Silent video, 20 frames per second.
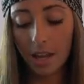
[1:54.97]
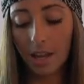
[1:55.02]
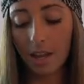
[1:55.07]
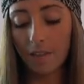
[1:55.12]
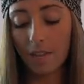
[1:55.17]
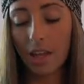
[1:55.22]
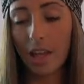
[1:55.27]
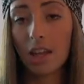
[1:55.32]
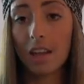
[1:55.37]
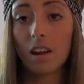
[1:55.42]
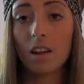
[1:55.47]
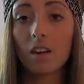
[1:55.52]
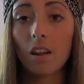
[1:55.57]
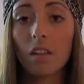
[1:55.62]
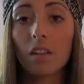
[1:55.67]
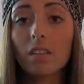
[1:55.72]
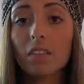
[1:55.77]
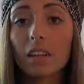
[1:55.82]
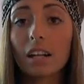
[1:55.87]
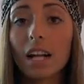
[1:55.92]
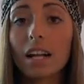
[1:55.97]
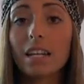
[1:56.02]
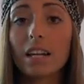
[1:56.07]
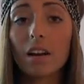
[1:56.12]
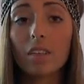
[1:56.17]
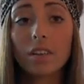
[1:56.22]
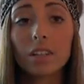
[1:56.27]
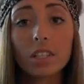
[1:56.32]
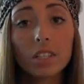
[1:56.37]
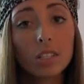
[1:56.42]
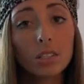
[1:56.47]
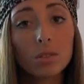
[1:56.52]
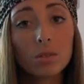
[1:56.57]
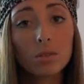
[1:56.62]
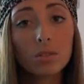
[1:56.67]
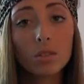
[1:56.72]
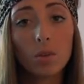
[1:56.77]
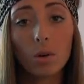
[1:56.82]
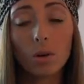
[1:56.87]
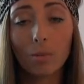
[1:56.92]
And then another thing I never
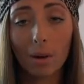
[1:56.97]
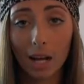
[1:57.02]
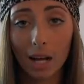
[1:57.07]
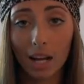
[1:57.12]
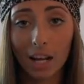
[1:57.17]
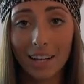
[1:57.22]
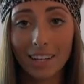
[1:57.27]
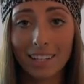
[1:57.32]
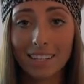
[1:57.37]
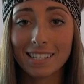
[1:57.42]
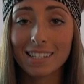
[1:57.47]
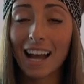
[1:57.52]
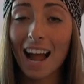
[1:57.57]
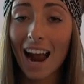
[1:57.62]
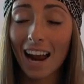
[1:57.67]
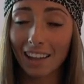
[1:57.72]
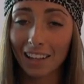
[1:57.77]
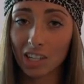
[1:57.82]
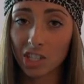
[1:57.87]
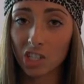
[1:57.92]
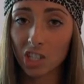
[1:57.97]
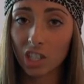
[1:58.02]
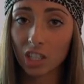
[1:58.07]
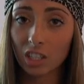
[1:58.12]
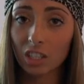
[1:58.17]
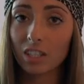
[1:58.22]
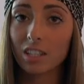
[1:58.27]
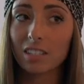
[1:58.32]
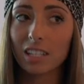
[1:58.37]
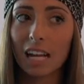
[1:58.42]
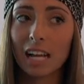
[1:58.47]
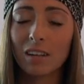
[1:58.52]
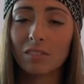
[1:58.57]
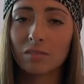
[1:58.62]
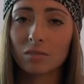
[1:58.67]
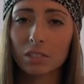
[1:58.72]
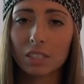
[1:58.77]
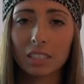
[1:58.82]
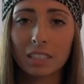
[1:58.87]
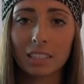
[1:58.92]
use or buy is eyelash curlers. I
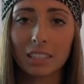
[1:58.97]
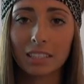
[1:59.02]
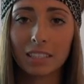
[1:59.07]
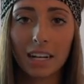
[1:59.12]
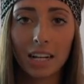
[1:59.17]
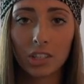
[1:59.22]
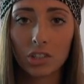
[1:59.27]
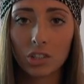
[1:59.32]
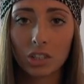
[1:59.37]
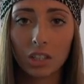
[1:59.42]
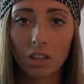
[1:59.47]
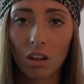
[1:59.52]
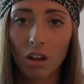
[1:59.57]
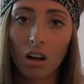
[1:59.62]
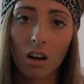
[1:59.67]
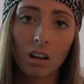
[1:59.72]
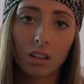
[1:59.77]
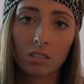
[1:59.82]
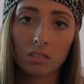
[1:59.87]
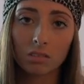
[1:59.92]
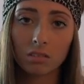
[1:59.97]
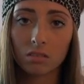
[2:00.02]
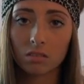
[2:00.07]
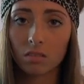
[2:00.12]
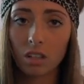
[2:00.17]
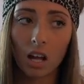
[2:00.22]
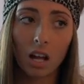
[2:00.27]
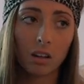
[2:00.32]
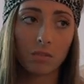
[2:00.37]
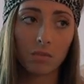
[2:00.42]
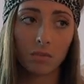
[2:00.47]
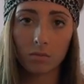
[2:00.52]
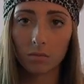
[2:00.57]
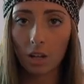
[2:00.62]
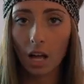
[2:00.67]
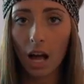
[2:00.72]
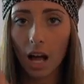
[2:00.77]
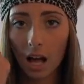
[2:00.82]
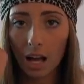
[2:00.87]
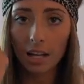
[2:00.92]
have really like naturally long,
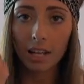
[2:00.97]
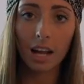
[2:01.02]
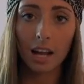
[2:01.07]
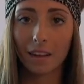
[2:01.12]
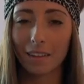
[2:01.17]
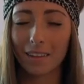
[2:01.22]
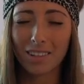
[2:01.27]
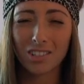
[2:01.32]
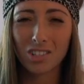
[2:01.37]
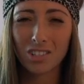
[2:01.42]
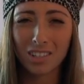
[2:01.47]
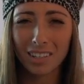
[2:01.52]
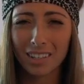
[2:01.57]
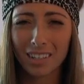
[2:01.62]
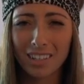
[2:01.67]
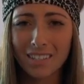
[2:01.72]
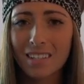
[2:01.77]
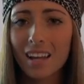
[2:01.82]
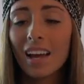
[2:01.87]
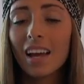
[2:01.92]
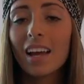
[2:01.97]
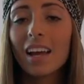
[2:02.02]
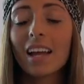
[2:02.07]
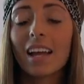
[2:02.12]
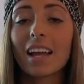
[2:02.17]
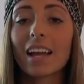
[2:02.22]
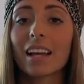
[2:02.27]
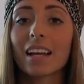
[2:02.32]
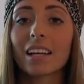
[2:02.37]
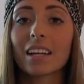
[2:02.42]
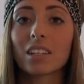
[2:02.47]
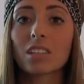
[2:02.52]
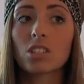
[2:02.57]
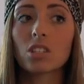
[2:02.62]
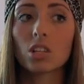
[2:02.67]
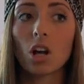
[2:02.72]
high eyelashes, I guess. And